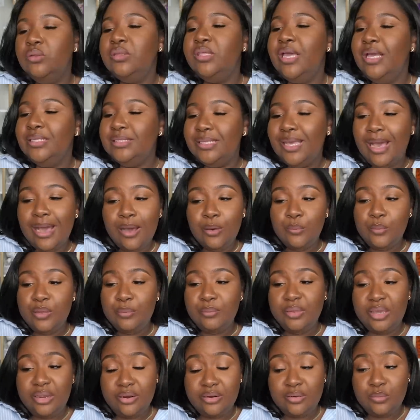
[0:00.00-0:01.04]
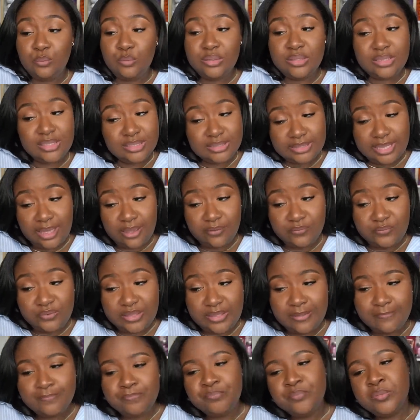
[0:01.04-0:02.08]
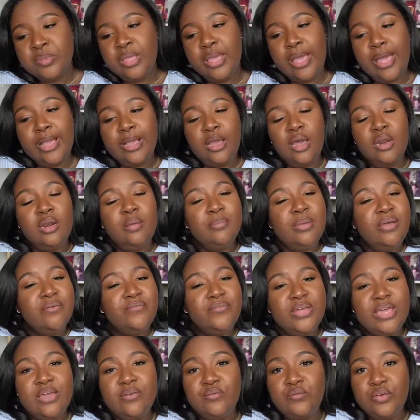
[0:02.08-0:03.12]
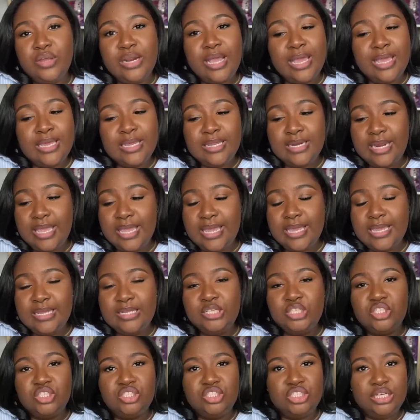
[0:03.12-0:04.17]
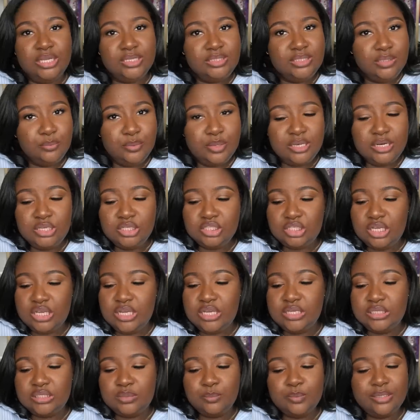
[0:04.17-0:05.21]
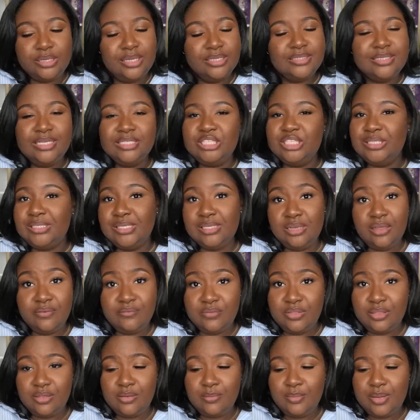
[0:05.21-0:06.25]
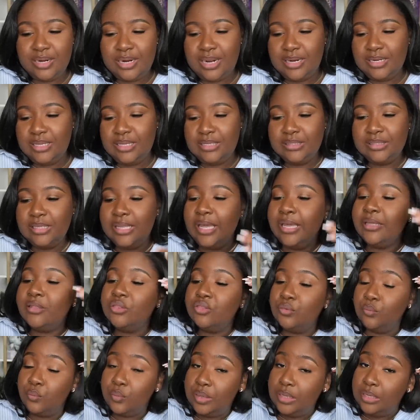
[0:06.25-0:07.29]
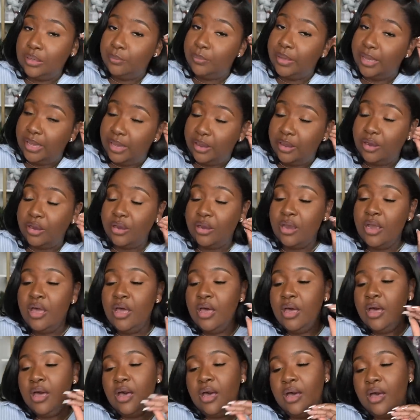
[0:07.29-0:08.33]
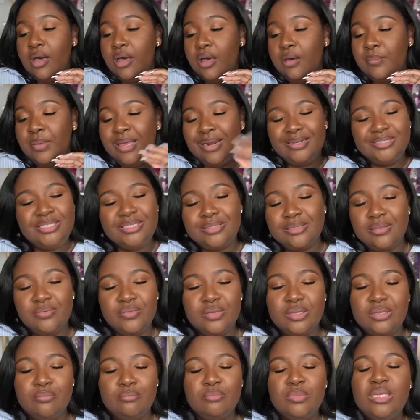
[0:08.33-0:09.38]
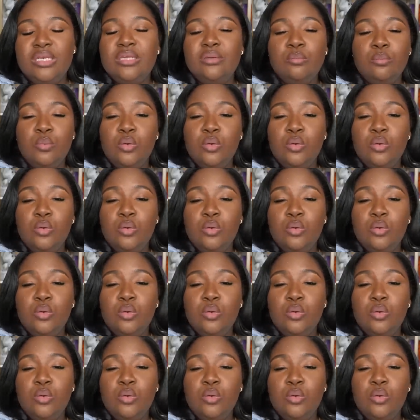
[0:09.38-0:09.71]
that's how we paired it with this outfit. I got on my favorite A.N.A. JCPenney jeans because I just love them and I need like 3 pair. And I just love a good medium